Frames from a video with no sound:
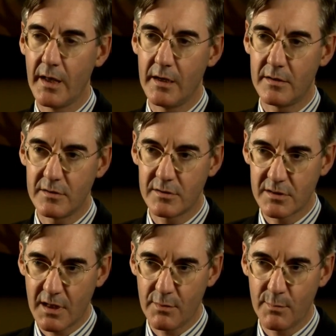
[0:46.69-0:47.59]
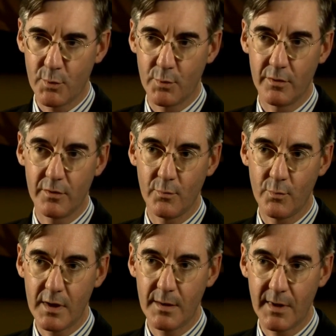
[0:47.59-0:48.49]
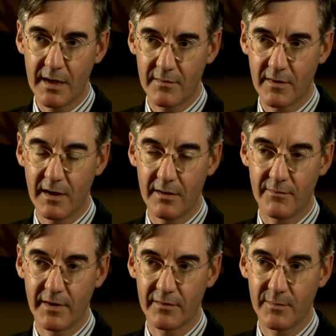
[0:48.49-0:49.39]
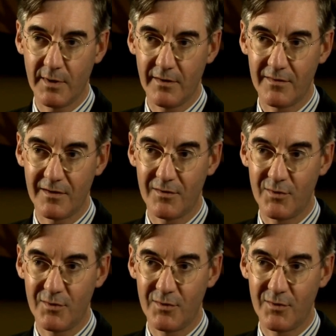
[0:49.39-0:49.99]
It is so important that we maintain the flexibility to